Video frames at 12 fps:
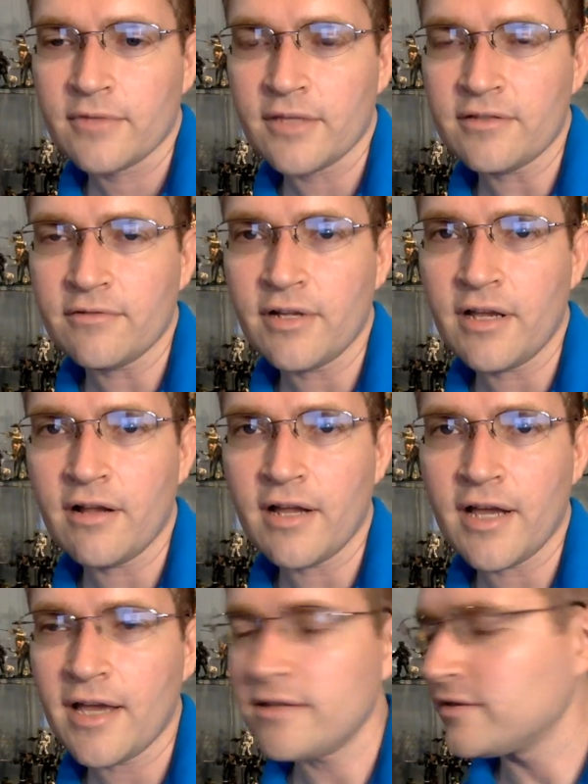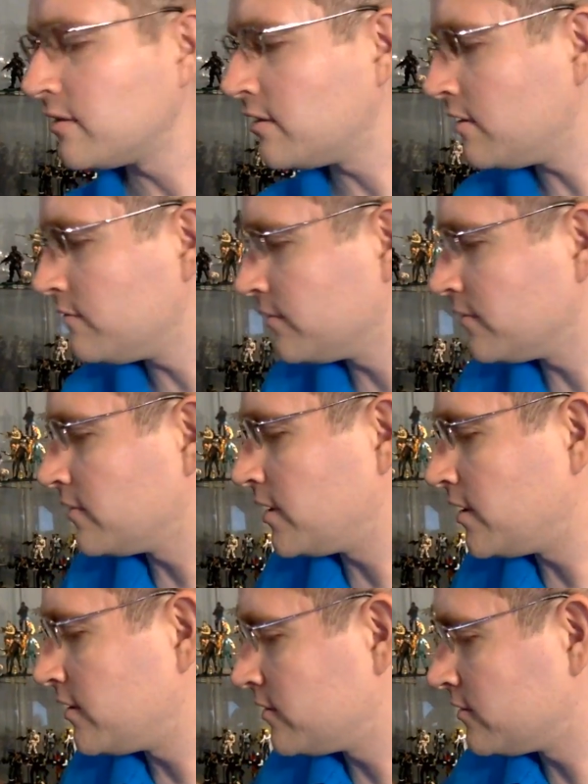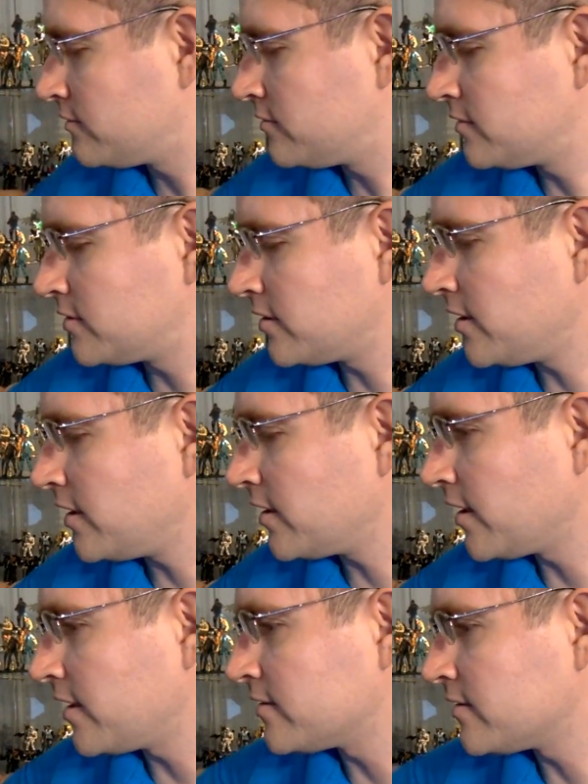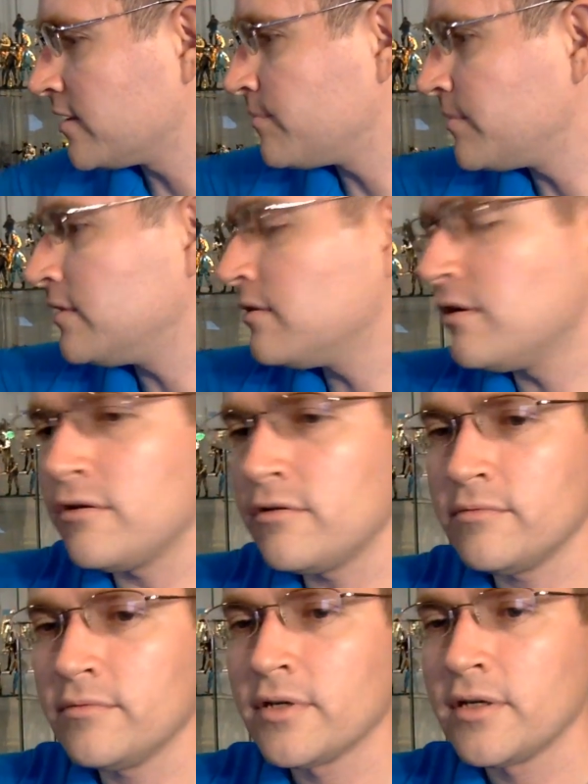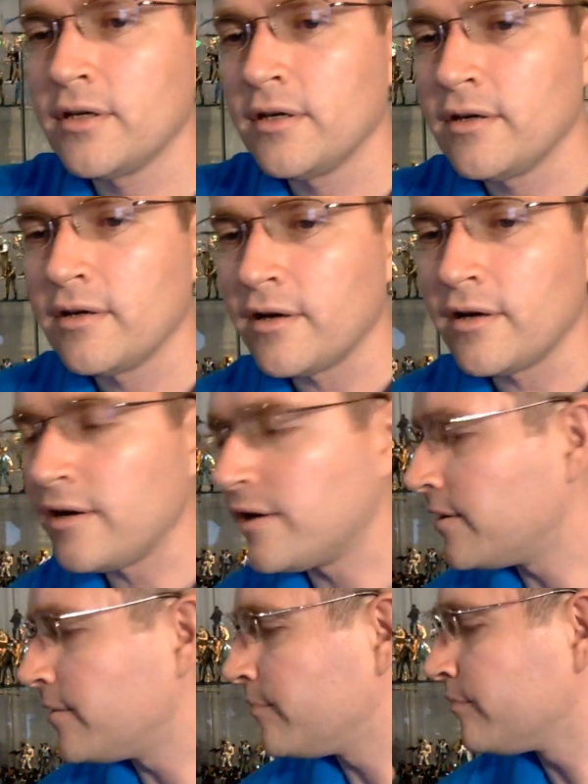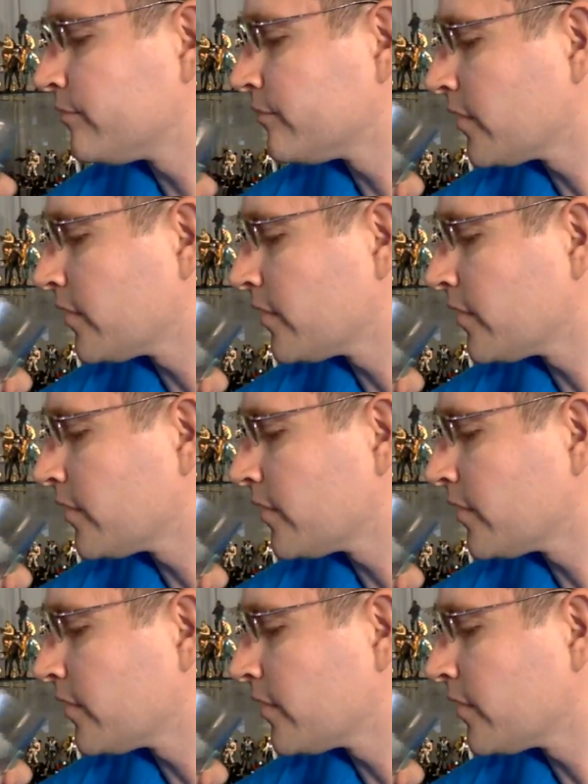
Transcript: that's really all I had to cover tonight, guys. Let me know if